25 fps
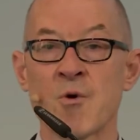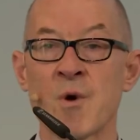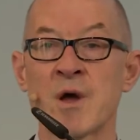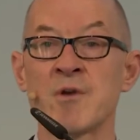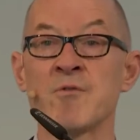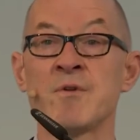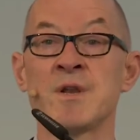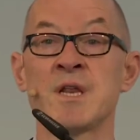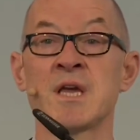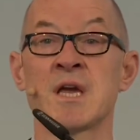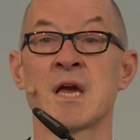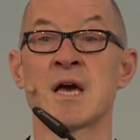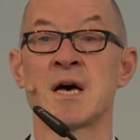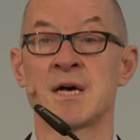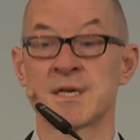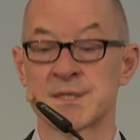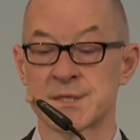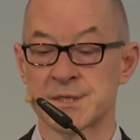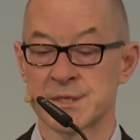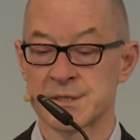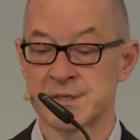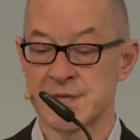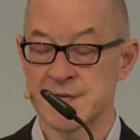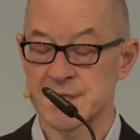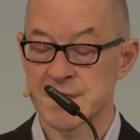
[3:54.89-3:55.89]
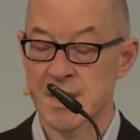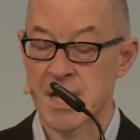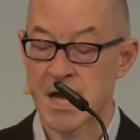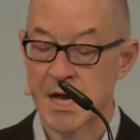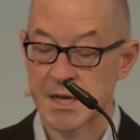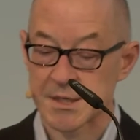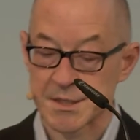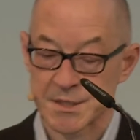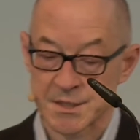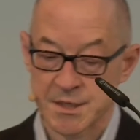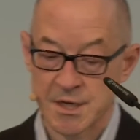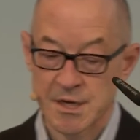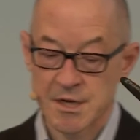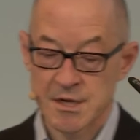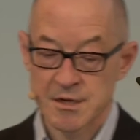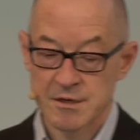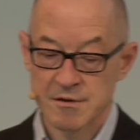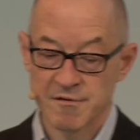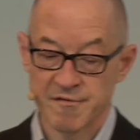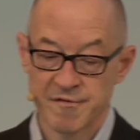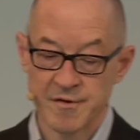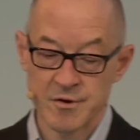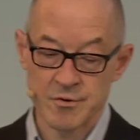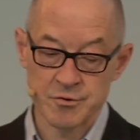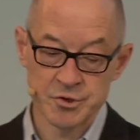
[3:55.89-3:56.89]
when we discuss
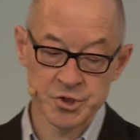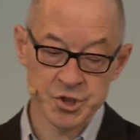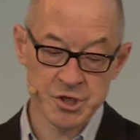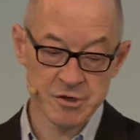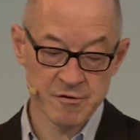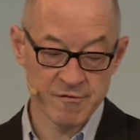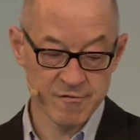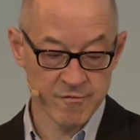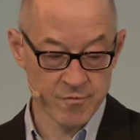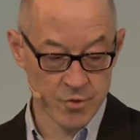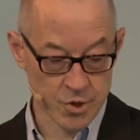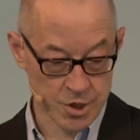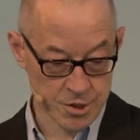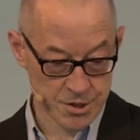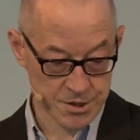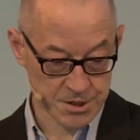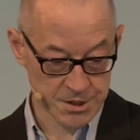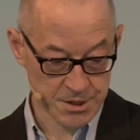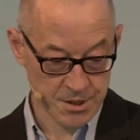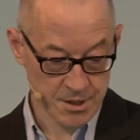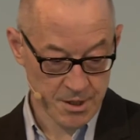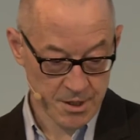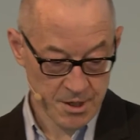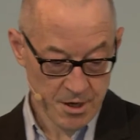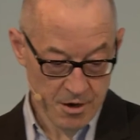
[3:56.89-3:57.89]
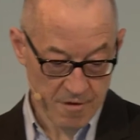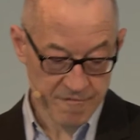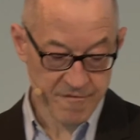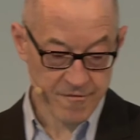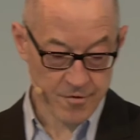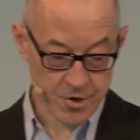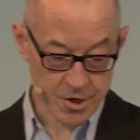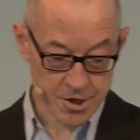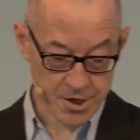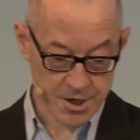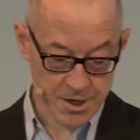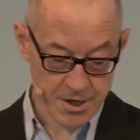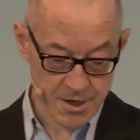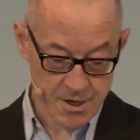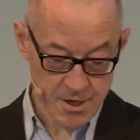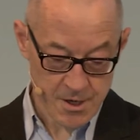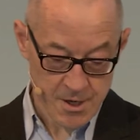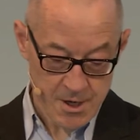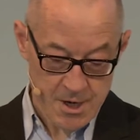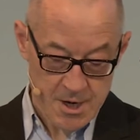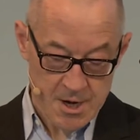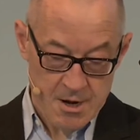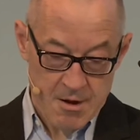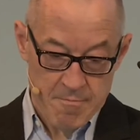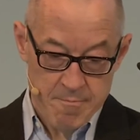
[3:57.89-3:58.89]
the future of work.
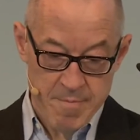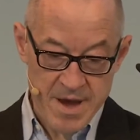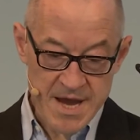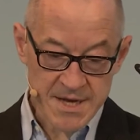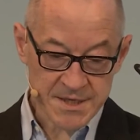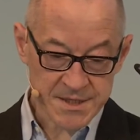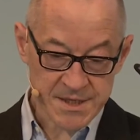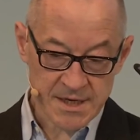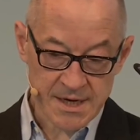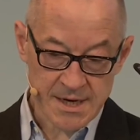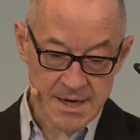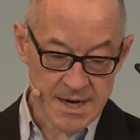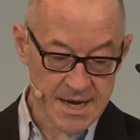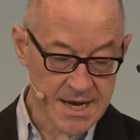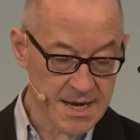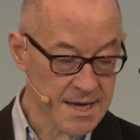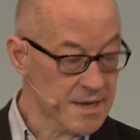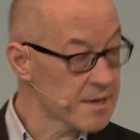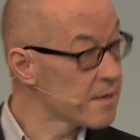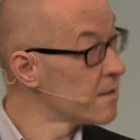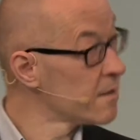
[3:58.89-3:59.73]
Basically,